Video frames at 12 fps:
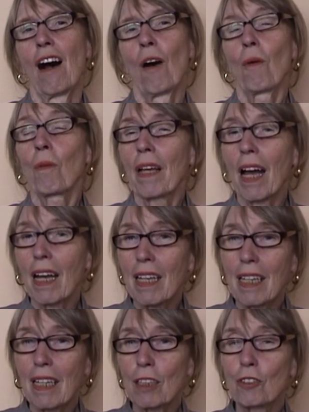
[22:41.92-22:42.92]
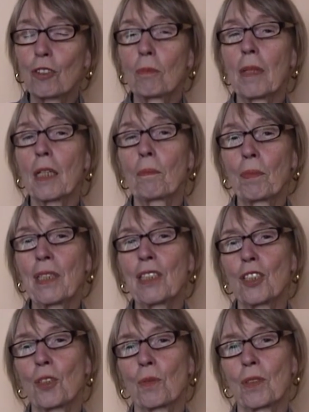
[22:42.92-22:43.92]
we are here to make
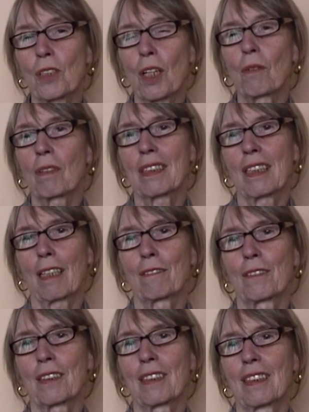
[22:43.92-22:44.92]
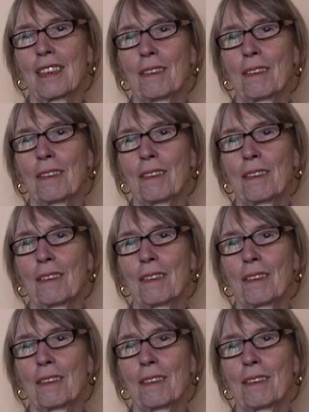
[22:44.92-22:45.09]
peace with ourselves.